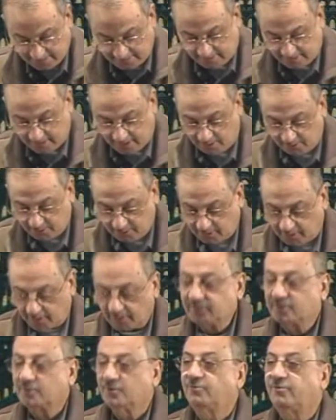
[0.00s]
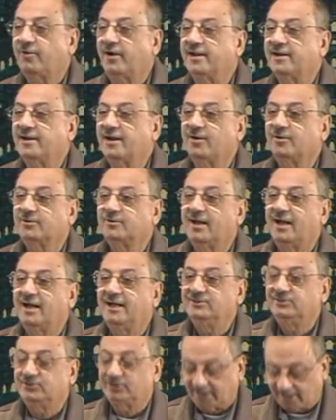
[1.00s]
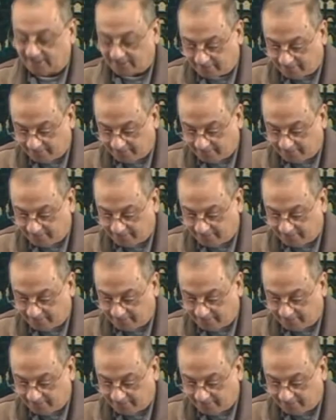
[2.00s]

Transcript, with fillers: Now you got to find out the answer.